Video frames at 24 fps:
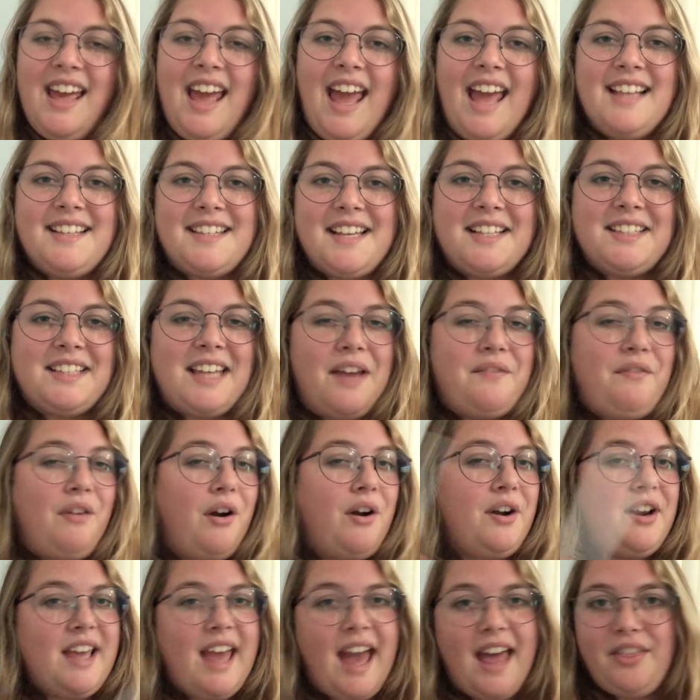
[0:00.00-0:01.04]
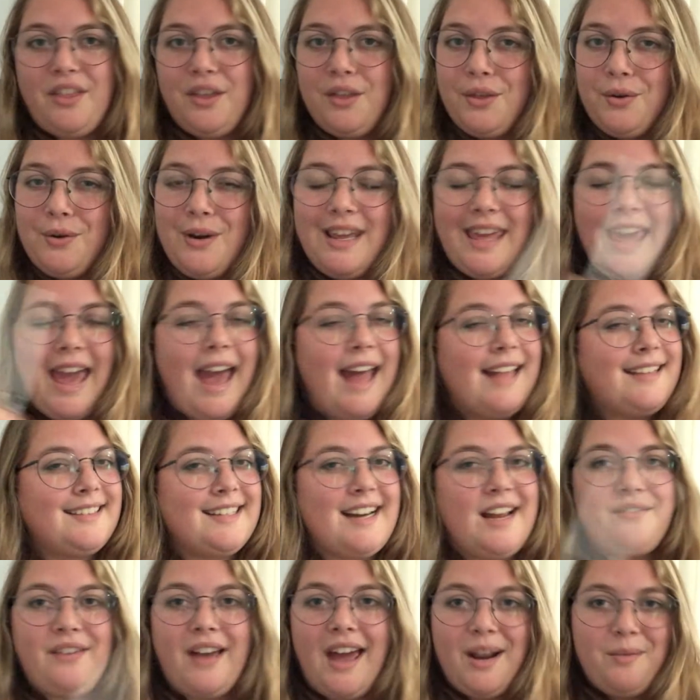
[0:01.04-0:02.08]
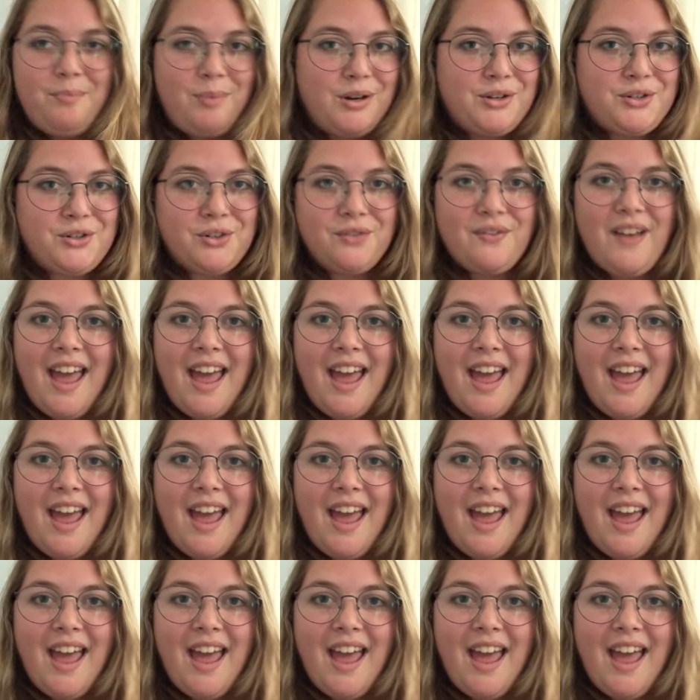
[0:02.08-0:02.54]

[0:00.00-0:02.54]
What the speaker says: And since I've already had the 3 cats and I've had a picture of